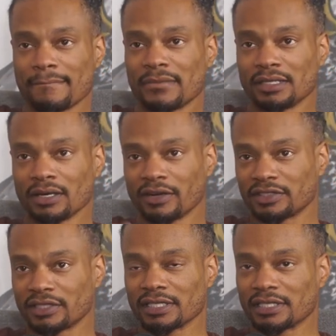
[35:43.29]
He
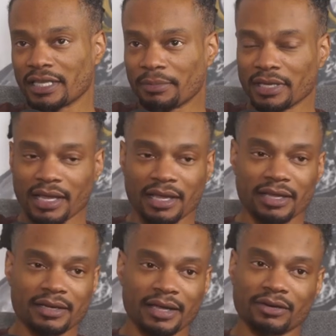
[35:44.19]
obviously does the
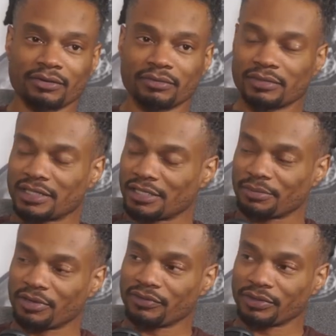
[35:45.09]
NBA now. Since he's
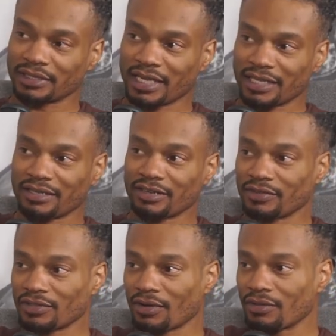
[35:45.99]
been on First Take, he
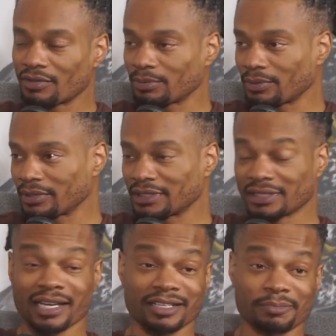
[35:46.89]
covers all the sports. He's
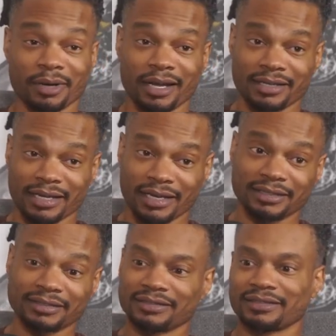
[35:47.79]
got his podcast.